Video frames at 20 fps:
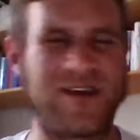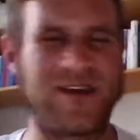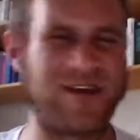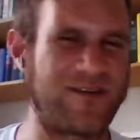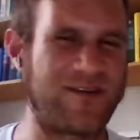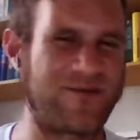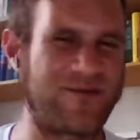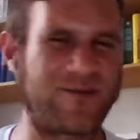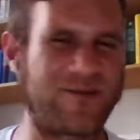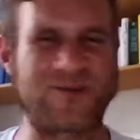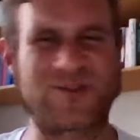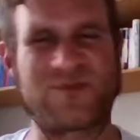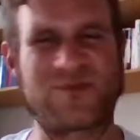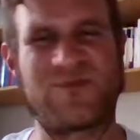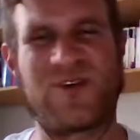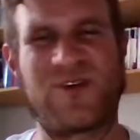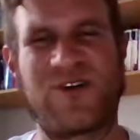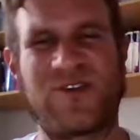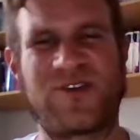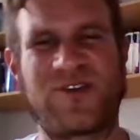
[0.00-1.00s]
first
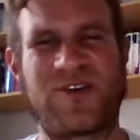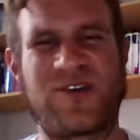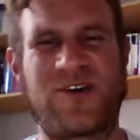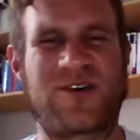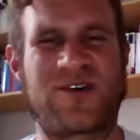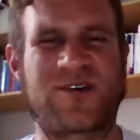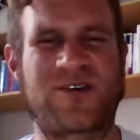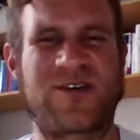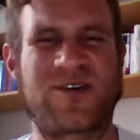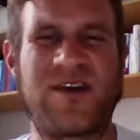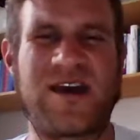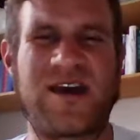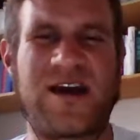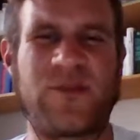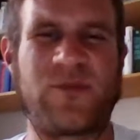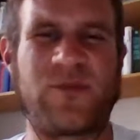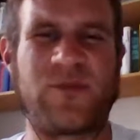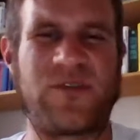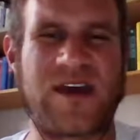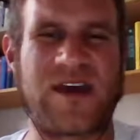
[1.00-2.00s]
small talk,
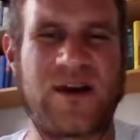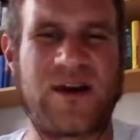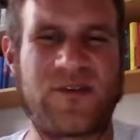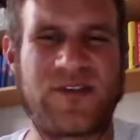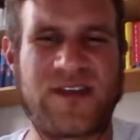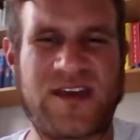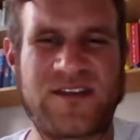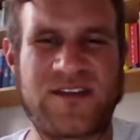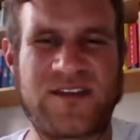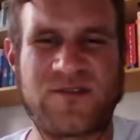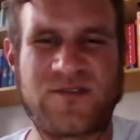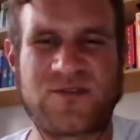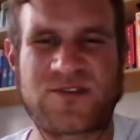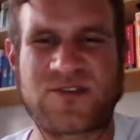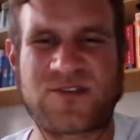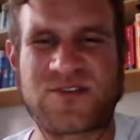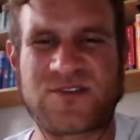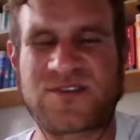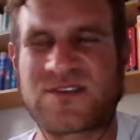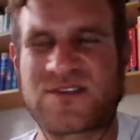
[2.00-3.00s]
and without that you're
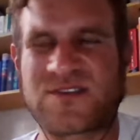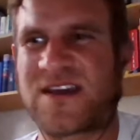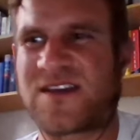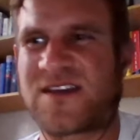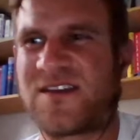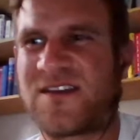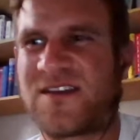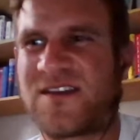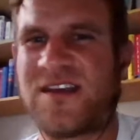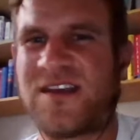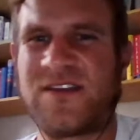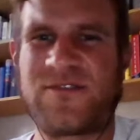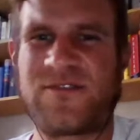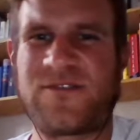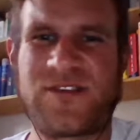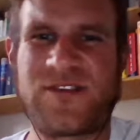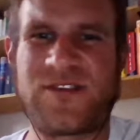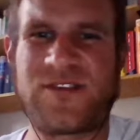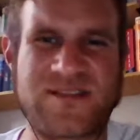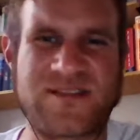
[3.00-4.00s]
just like an
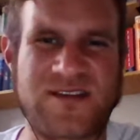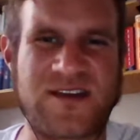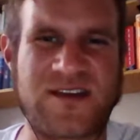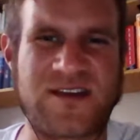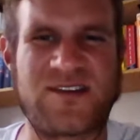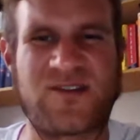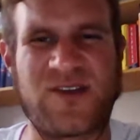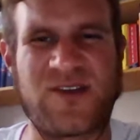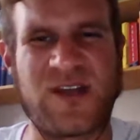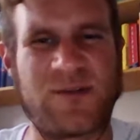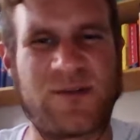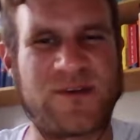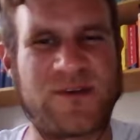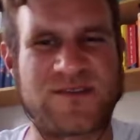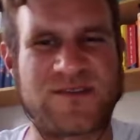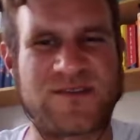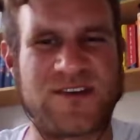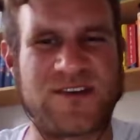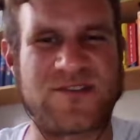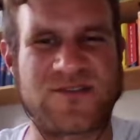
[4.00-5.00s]
info desk at the railway
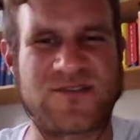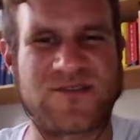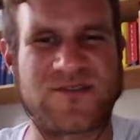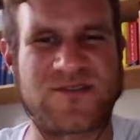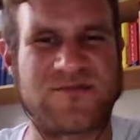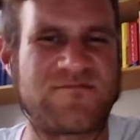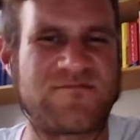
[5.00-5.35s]
station.